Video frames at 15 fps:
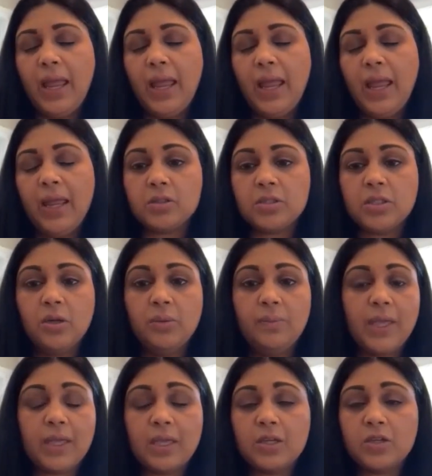And
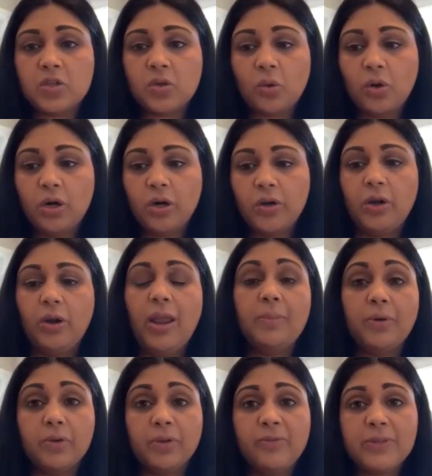also making sure you're
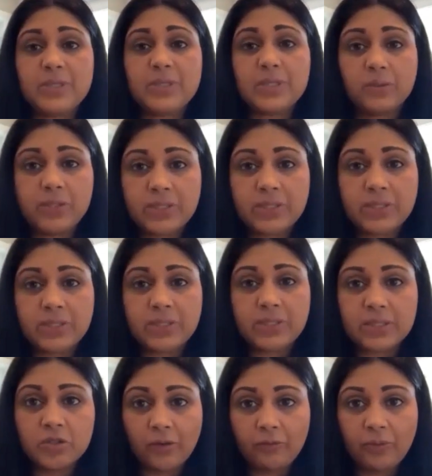able to physically
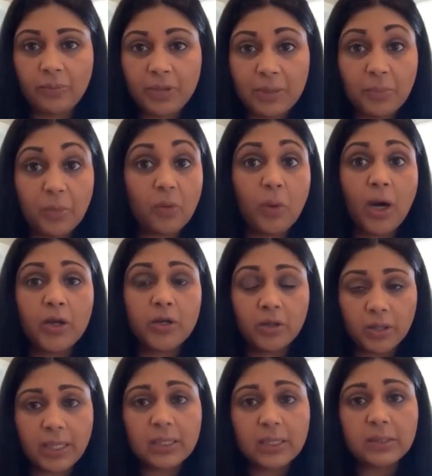distance yourself from people
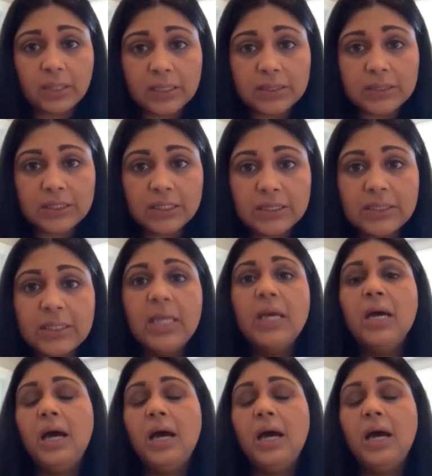while you're in classes.